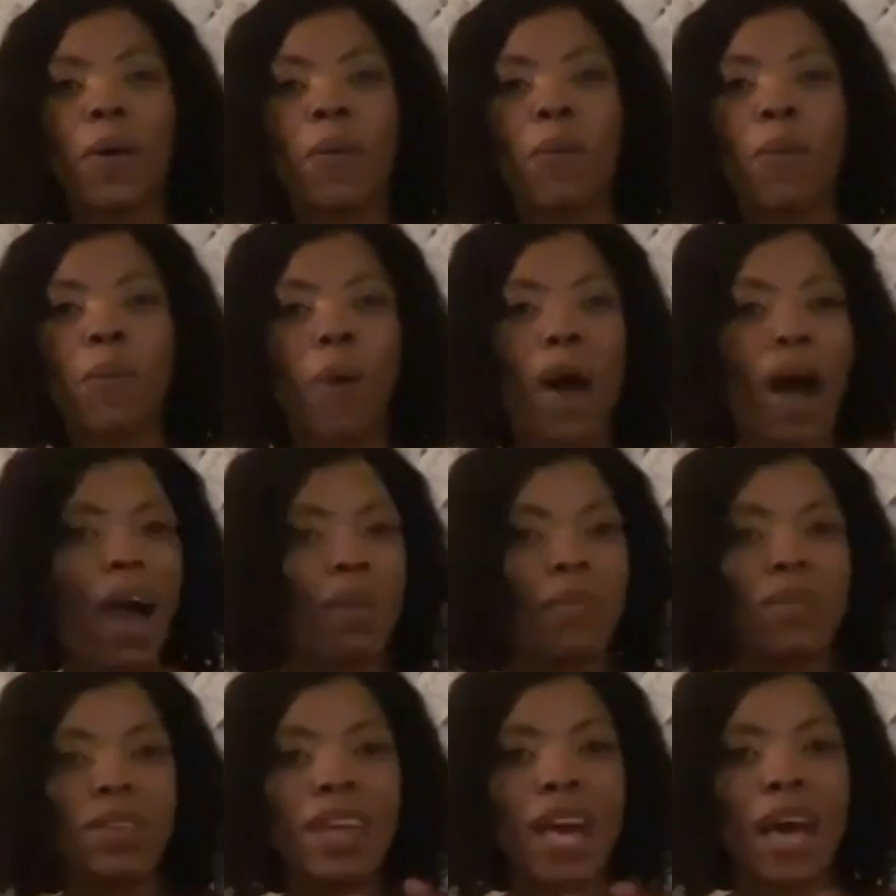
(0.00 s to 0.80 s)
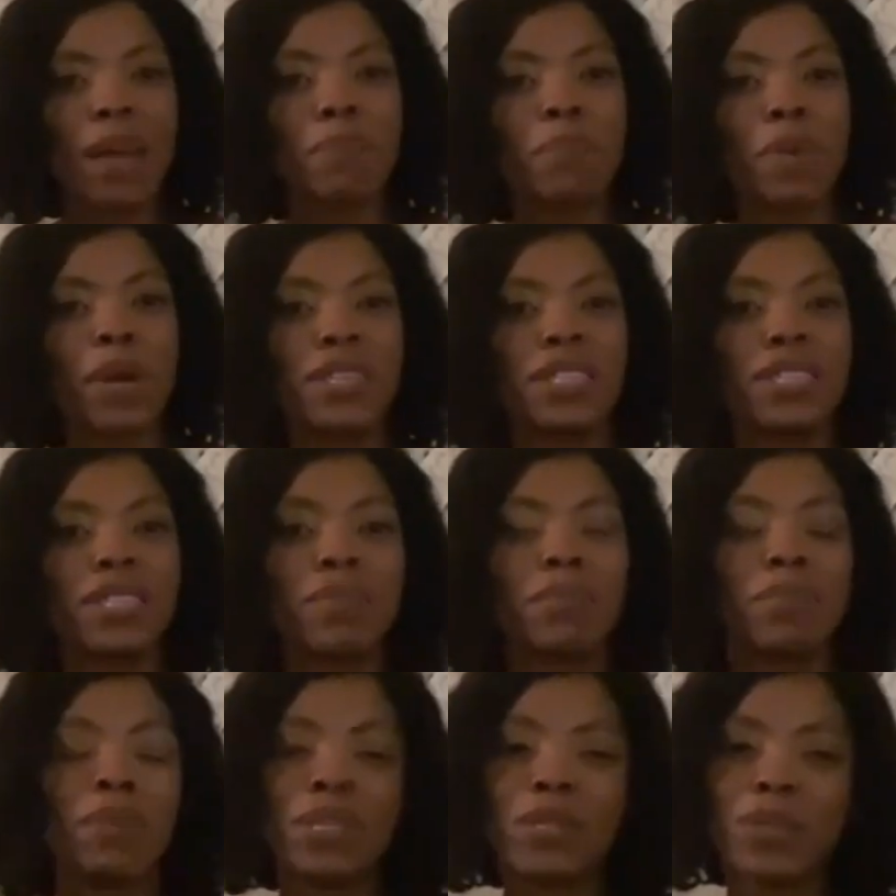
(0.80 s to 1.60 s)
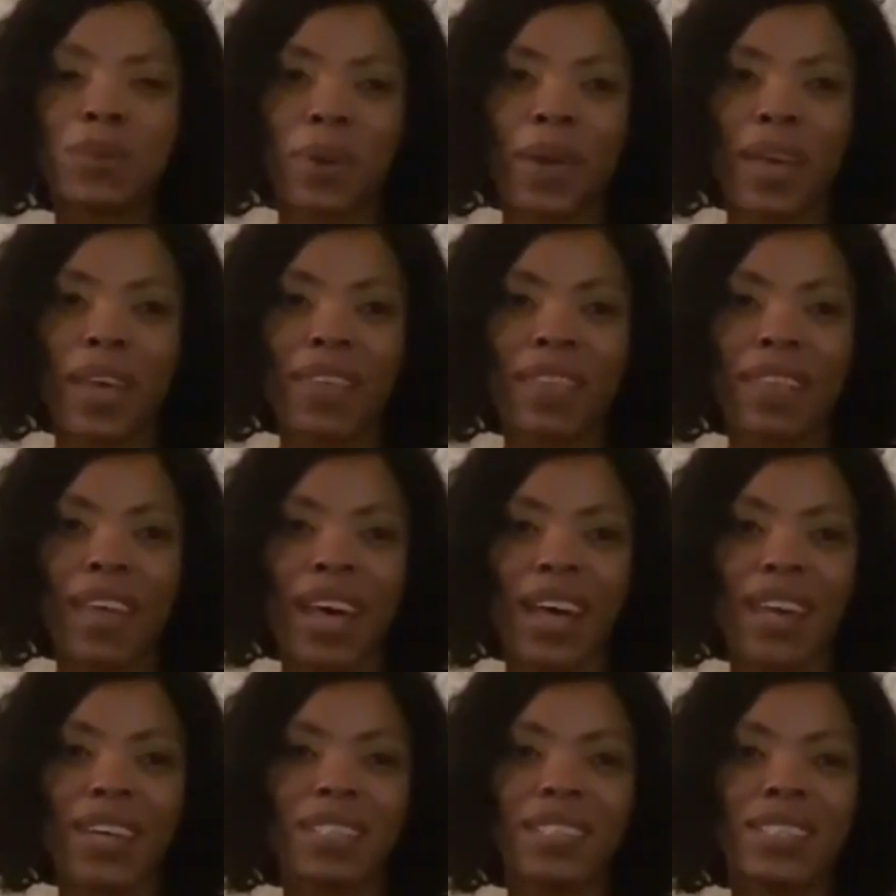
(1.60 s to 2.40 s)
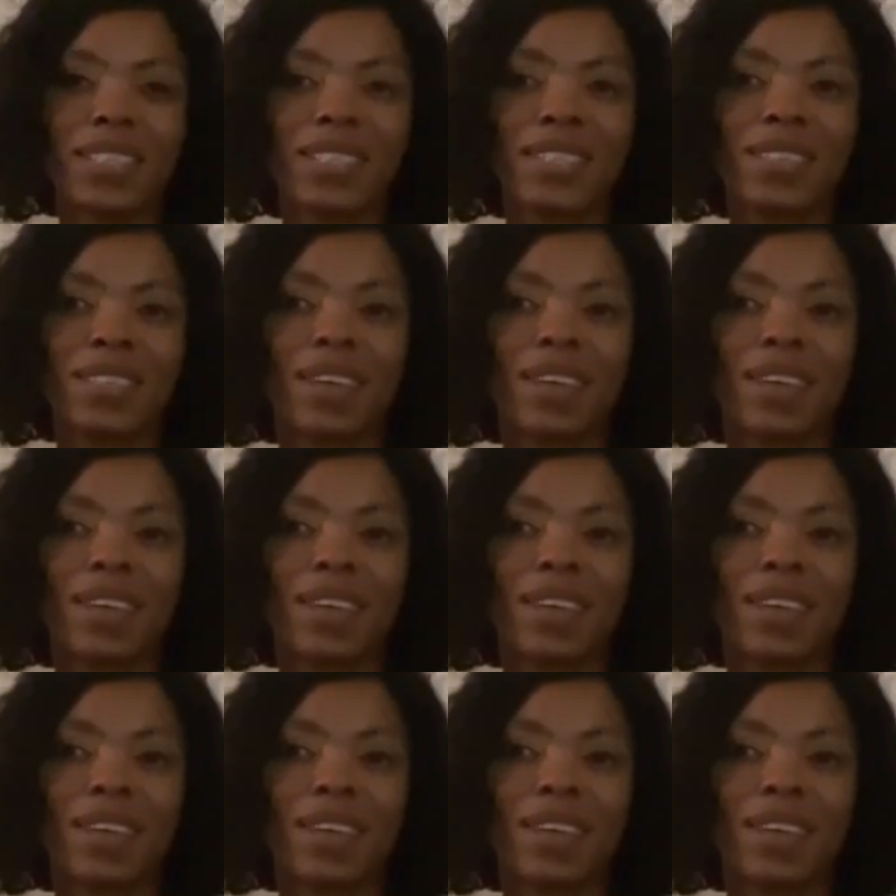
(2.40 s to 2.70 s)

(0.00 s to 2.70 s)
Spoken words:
Why would that person be doing that?